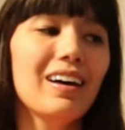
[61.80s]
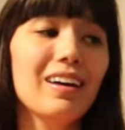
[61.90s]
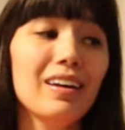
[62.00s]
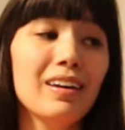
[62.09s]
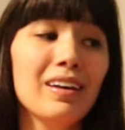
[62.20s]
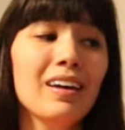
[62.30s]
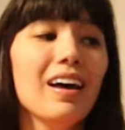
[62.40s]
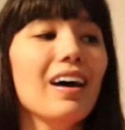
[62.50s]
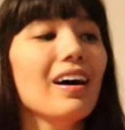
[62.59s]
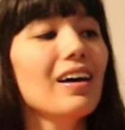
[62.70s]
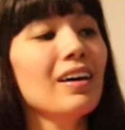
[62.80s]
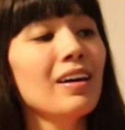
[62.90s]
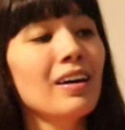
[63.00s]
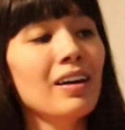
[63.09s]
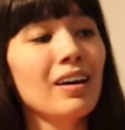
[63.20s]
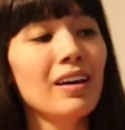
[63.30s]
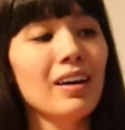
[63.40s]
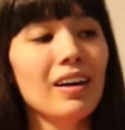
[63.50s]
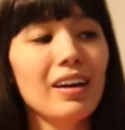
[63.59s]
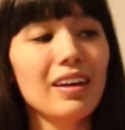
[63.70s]
Uh,
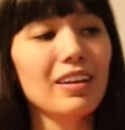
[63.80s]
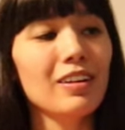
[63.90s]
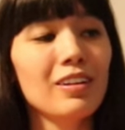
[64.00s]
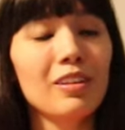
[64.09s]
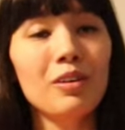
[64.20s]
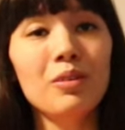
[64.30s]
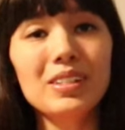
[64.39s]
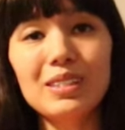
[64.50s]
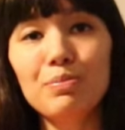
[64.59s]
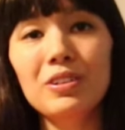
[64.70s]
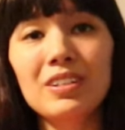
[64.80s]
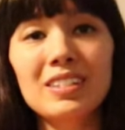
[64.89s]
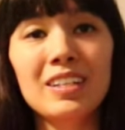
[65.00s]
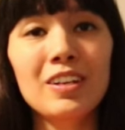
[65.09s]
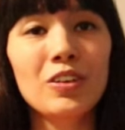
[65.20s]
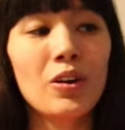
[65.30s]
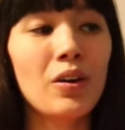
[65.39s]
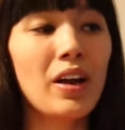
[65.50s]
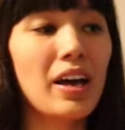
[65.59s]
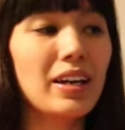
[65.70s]
I hear the whispers in
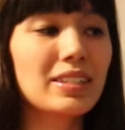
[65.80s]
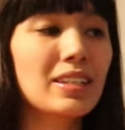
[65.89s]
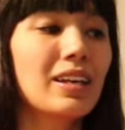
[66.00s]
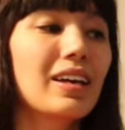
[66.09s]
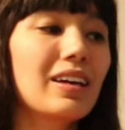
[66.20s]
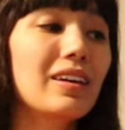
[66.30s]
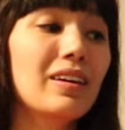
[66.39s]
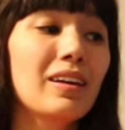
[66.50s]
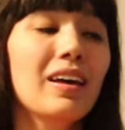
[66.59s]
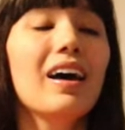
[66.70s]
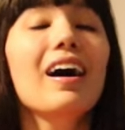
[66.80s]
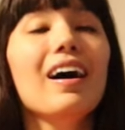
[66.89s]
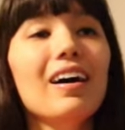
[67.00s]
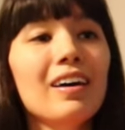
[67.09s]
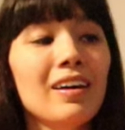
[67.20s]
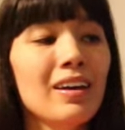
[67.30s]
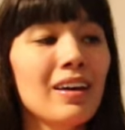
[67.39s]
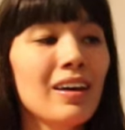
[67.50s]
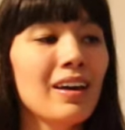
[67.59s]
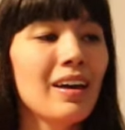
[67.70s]
your eyes. Uh,
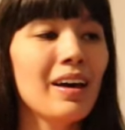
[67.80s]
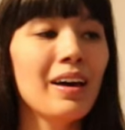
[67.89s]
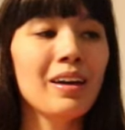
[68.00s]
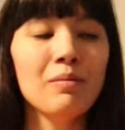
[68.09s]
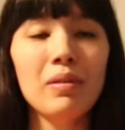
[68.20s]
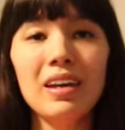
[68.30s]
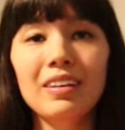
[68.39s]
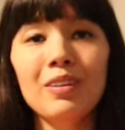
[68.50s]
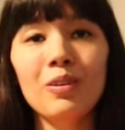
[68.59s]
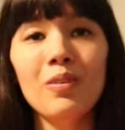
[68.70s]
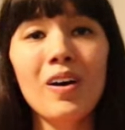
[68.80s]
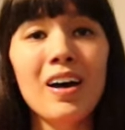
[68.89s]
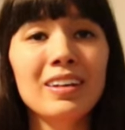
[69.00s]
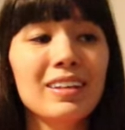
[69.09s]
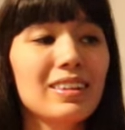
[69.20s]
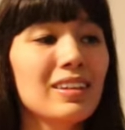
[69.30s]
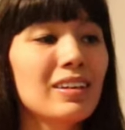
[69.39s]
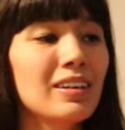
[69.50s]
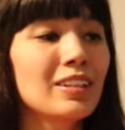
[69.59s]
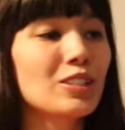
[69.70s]
I'll make you wanna
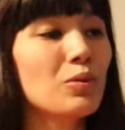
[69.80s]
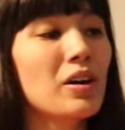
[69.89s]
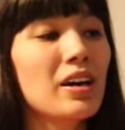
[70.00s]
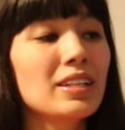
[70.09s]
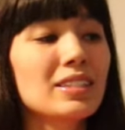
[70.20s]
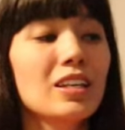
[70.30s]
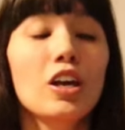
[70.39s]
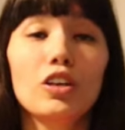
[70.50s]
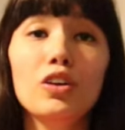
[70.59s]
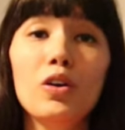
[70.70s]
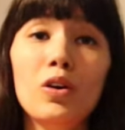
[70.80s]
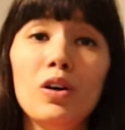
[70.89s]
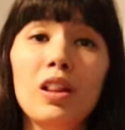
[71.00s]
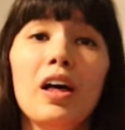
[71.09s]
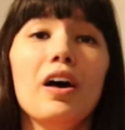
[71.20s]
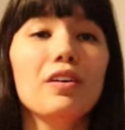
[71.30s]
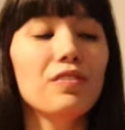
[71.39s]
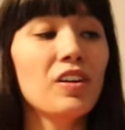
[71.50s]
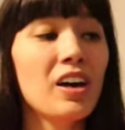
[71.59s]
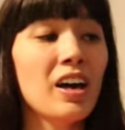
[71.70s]
think twice. You'll
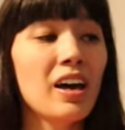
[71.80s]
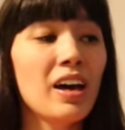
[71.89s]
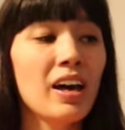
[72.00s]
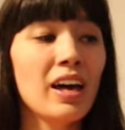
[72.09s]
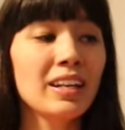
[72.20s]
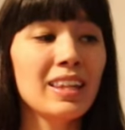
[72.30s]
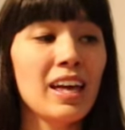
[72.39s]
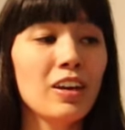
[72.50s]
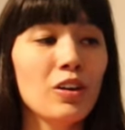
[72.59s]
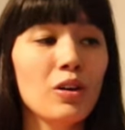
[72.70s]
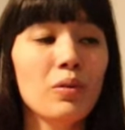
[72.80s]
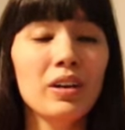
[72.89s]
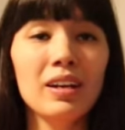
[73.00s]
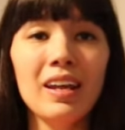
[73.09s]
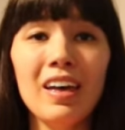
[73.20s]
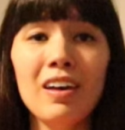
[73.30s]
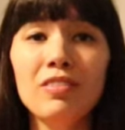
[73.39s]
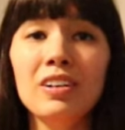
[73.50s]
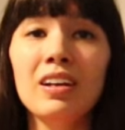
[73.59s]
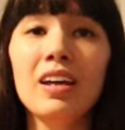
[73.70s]
find that you were
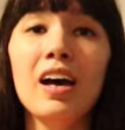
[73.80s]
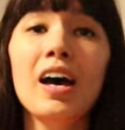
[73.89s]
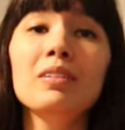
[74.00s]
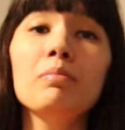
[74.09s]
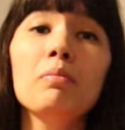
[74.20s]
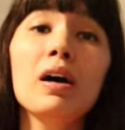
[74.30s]
never not